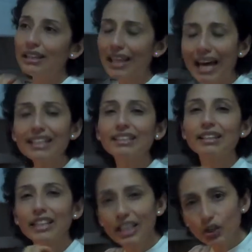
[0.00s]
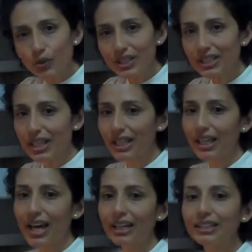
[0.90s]
nice and
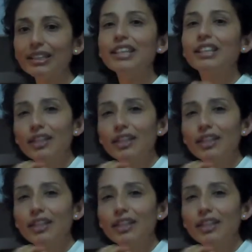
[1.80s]
interesting, and it